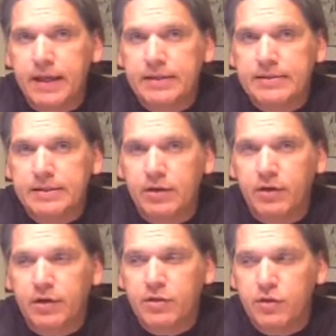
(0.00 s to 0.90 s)
that the cell
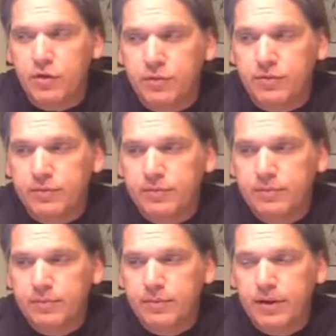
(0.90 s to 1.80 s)
can use,
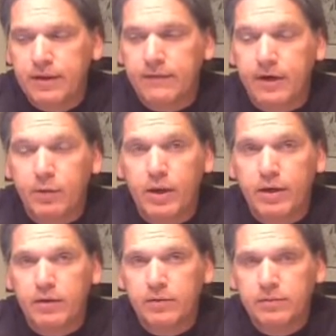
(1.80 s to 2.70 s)
and very
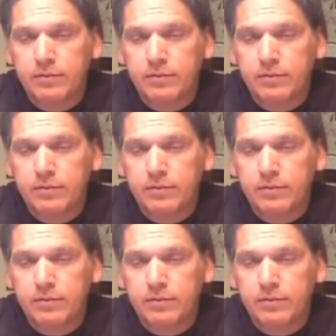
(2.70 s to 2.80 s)
well.